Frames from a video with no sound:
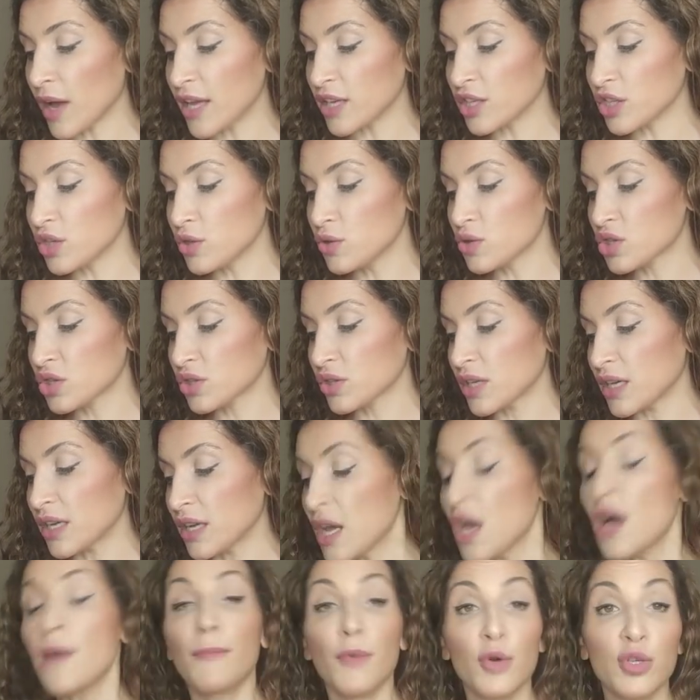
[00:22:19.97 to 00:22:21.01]
and
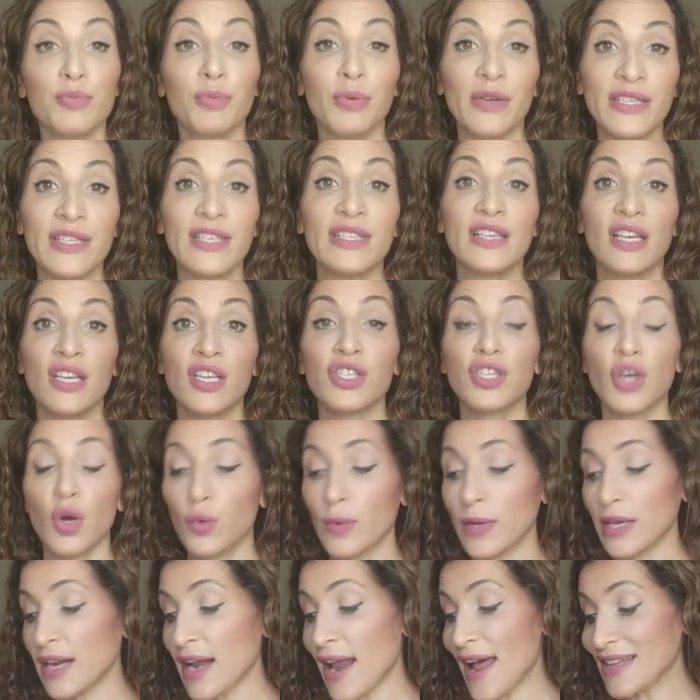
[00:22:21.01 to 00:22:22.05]
usually most places
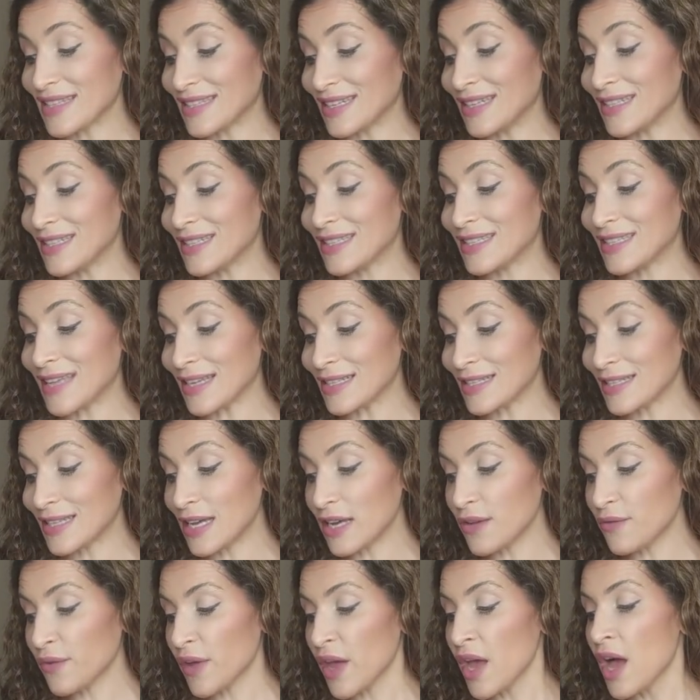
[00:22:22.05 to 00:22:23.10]
condone it as an
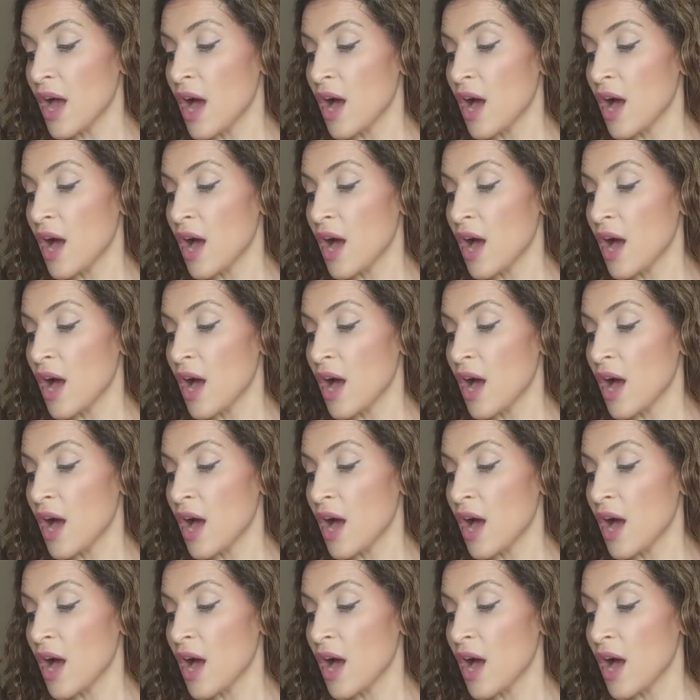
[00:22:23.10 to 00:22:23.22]
incentive